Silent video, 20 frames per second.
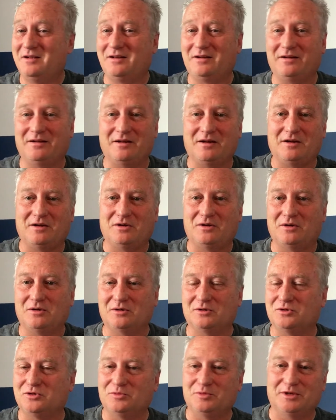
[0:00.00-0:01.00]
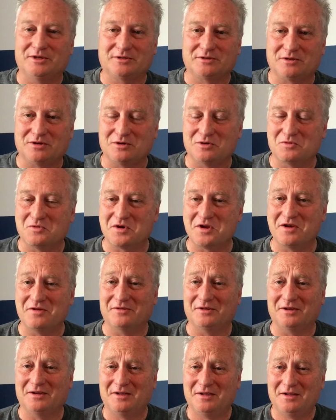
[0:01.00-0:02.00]
don't know how long, 2 meters long or
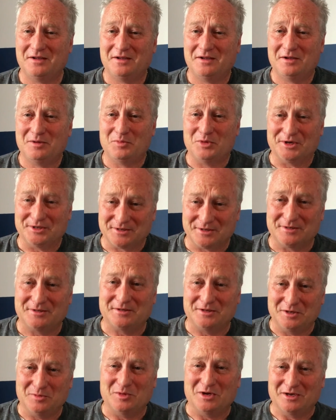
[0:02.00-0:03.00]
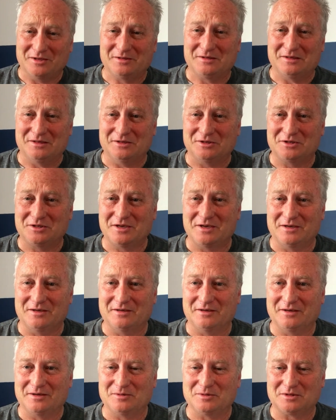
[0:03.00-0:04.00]
whatever, but it's a 3x3 shed.
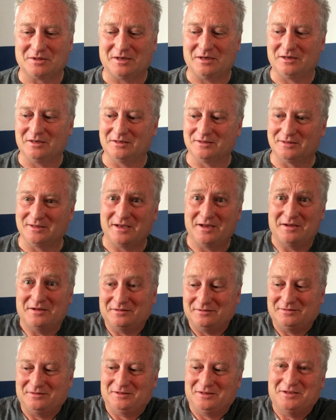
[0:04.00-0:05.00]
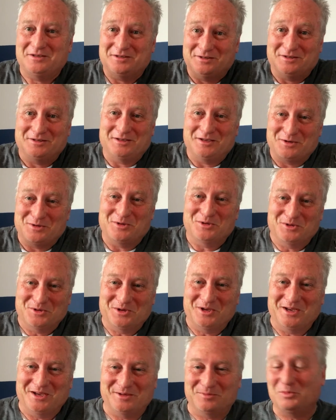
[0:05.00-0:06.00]
And I was like, is that it? Is that all you
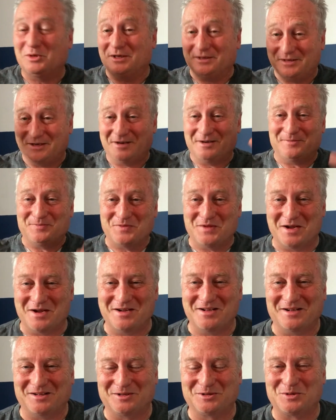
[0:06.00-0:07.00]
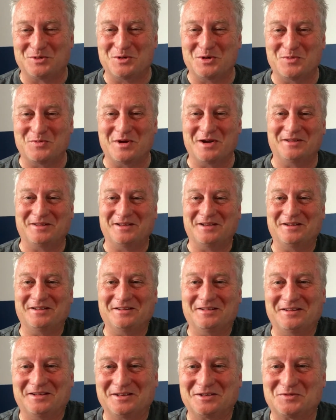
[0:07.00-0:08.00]
get? But yeah, I'll talk about that in
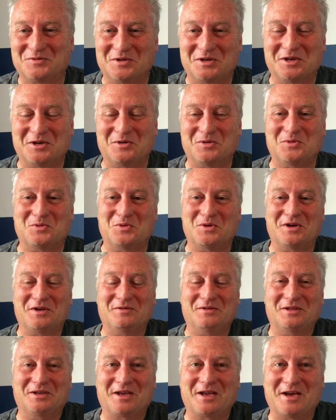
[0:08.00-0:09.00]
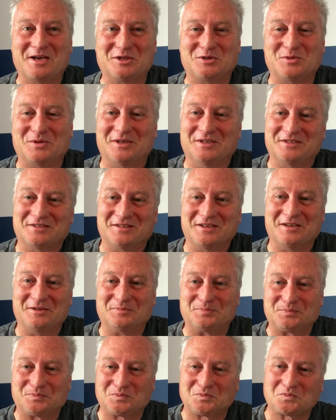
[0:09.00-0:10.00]
the next video, or whatever the case when it's
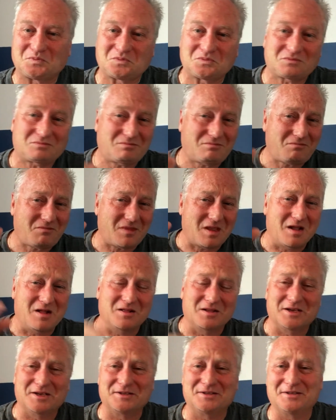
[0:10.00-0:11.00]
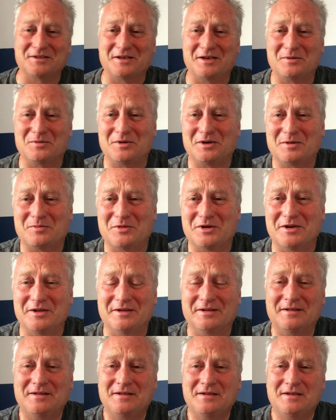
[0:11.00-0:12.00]
done. I'll get to that when I'm
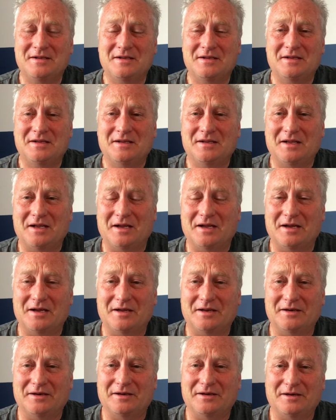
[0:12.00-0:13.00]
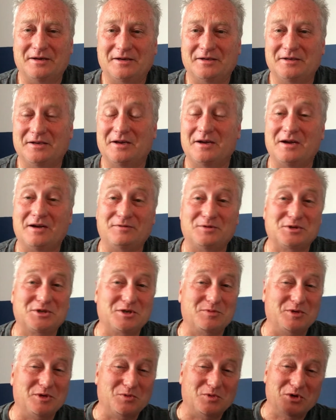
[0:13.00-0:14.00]
ready. And I've also
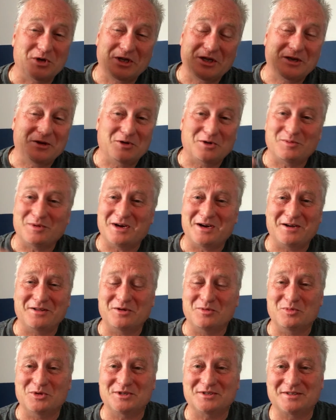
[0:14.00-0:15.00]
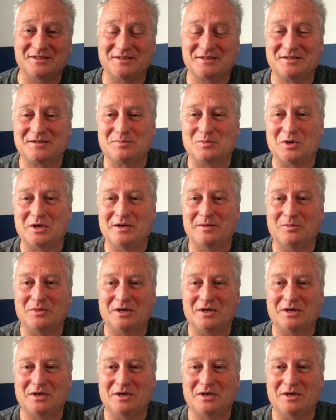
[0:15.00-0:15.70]
been working on my other business, my